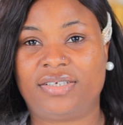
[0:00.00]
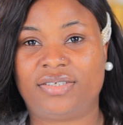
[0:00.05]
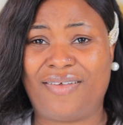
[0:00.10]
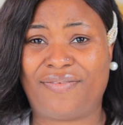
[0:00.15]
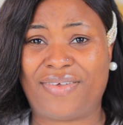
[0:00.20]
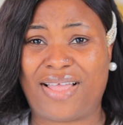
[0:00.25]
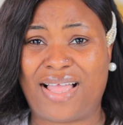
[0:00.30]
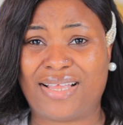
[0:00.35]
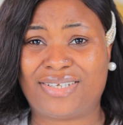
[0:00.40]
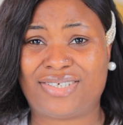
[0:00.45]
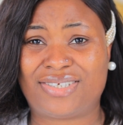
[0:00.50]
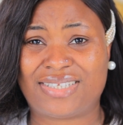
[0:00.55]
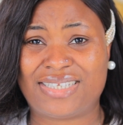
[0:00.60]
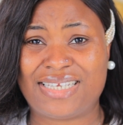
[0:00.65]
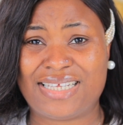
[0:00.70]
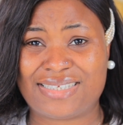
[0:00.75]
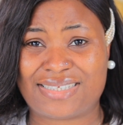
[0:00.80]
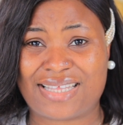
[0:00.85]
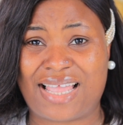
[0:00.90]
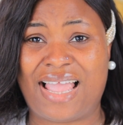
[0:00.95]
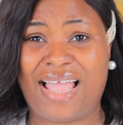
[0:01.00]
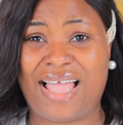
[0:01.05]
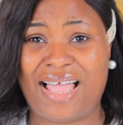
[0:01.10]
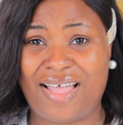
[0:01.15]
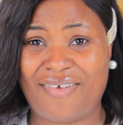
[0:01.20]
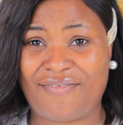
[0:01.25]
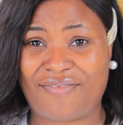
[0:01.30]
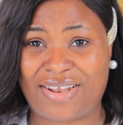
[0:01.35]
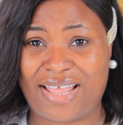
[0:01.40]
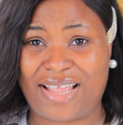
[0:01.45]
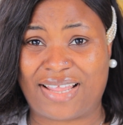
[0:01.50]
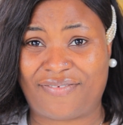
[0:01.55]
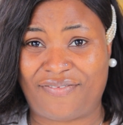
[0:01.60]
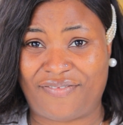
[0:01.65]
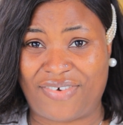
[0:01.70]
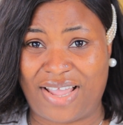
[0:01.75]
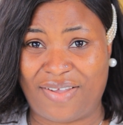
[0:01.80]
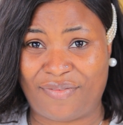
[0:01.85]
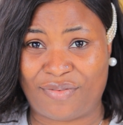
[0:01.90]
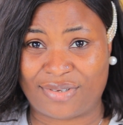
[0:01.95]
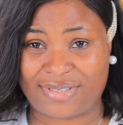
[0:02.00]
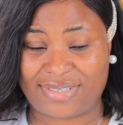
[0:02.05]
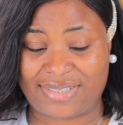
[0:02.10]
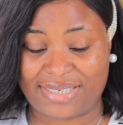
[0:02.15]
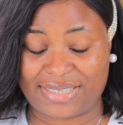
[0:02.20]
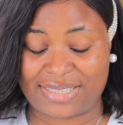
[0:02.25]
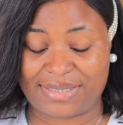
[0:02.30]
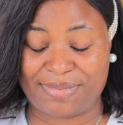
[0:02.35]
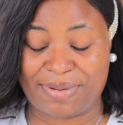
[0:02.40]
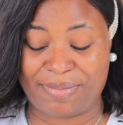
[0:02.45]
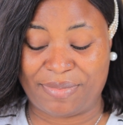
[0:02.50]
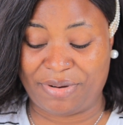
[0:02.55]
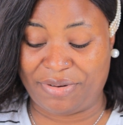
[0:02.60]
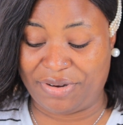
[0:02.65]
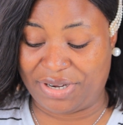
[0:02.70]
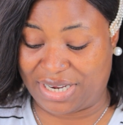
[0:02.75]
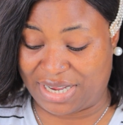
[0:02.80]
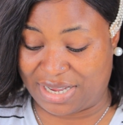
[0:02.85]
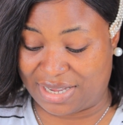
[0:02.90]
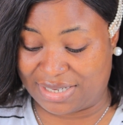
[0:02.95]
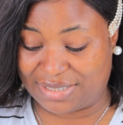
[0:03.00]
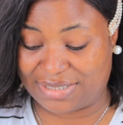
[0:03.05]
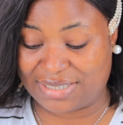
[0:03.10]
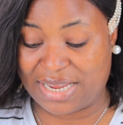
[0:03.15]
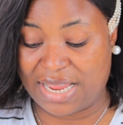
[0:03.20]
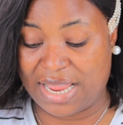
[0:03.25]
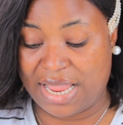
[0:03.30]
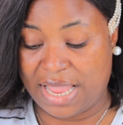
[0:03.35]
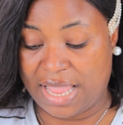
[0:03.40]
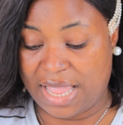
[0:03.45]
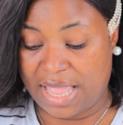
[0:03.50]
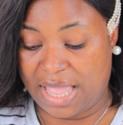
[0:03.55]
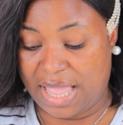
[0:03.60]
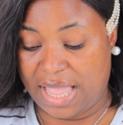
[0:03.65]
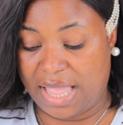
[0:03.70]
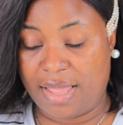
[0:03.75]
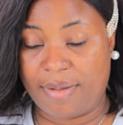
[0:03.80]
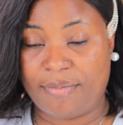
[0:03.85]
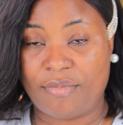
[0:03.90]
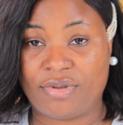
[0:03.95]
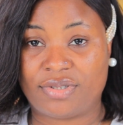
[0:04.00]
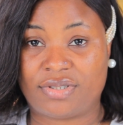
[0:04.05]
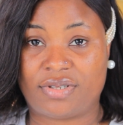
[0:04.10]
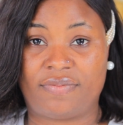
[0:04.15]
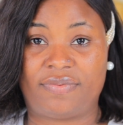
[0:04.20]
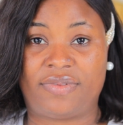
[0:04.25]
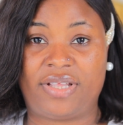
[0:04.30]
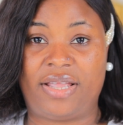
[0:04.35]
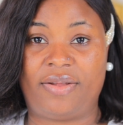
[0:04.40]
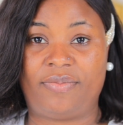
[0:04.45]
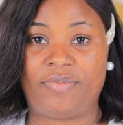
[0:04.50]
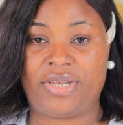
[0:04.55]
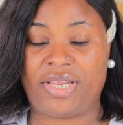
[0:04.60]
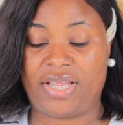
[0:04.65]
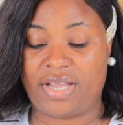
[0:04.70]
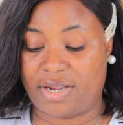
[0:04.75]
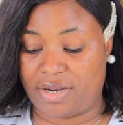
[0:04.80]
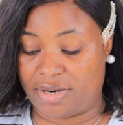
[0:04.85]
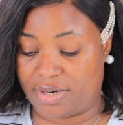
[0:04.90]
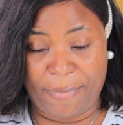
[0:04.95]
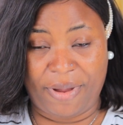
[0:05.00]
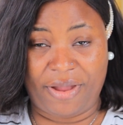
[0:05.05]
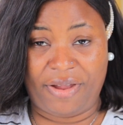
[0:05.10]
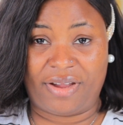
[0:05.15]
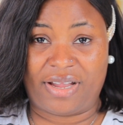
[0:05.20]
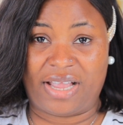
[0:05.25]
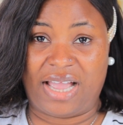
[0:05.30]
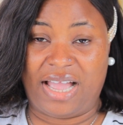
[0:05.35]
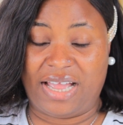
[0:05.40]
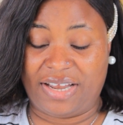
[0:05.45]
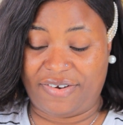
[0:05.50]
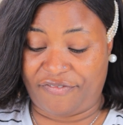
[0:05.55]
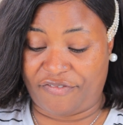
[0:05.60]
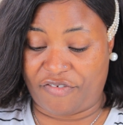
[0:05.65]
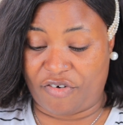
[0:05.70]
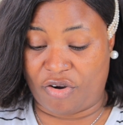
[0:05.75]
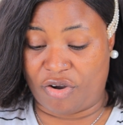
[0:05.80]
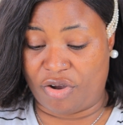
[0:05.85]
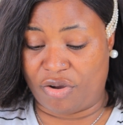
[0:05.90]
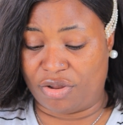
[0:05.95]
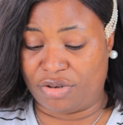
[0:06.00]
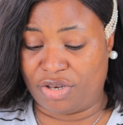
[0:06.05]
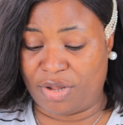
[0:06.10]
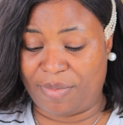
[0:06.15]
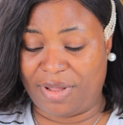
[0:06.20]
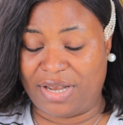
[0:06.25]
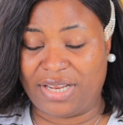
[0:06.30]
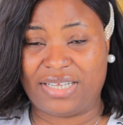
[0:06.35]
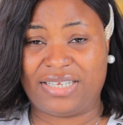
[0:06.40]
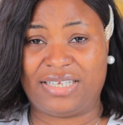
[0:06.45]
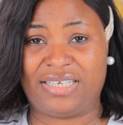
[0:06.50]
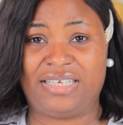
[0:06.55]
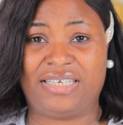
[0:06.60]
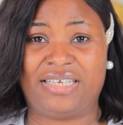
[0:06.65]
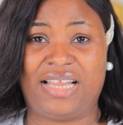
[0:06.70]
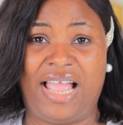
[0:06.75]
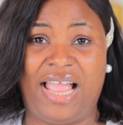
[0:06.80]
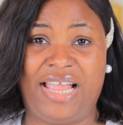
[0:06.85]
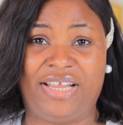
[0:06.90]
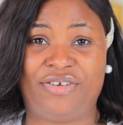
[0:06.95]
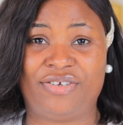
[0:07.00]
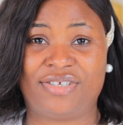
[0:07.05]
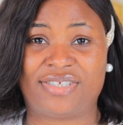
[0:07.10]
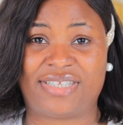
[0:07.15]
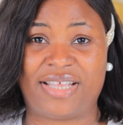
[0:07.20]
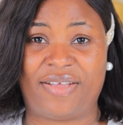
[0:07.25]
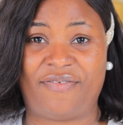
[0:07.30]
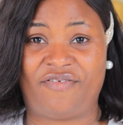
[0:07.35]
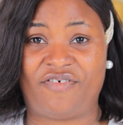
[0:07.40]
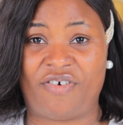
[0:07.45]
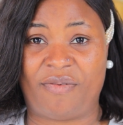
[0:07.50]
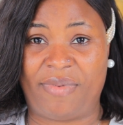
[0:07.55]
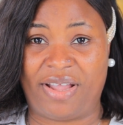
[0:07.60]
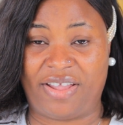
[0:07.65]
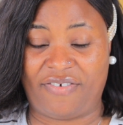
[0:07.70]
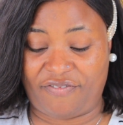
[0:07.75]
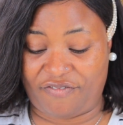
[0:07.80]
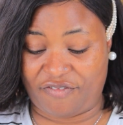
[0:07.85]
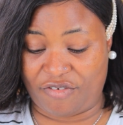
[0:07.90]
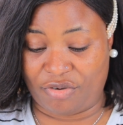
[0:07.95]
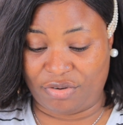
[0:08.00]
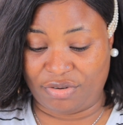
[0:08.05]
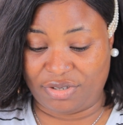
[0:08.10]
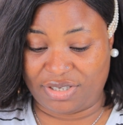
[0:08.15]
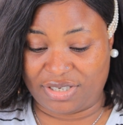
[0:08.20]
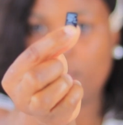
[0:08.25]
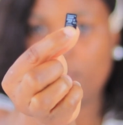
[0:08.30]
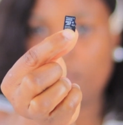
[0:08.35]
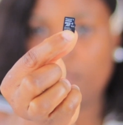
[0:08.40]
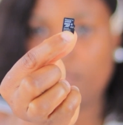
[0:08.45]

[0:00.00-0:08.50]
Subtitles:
I have like 5 or 6 memory cards. Most of them, they are memory card for, normally I use them for my phone.